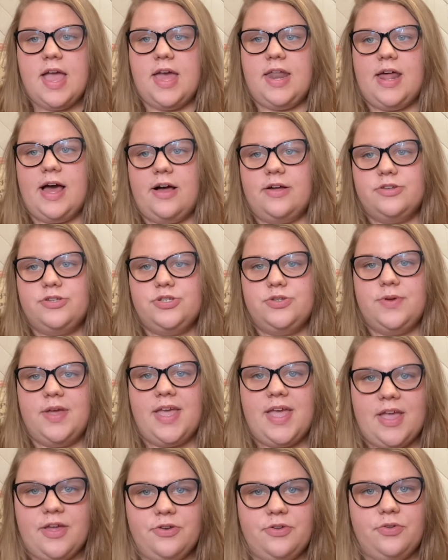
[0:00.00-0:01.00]
and how to
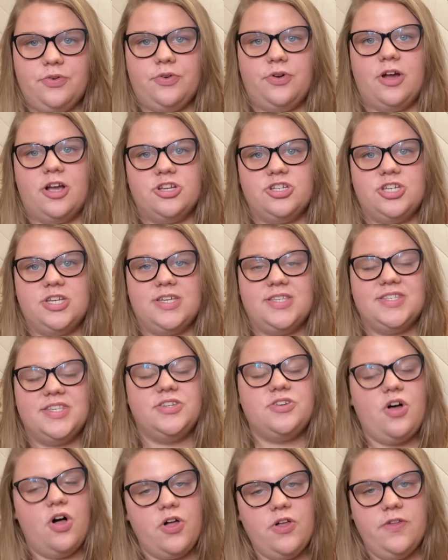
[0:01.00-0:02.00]
handle crushes
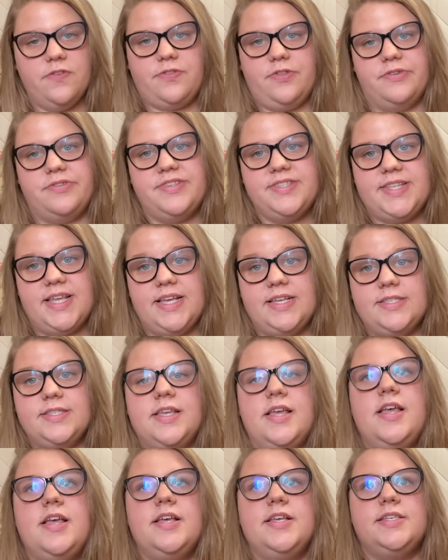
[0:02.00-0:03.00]
and all of those
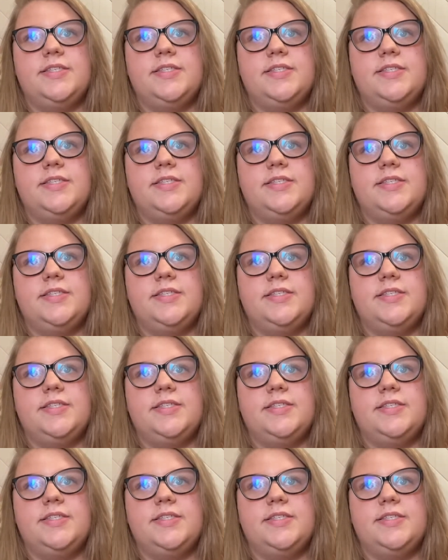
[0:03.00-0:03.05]
things.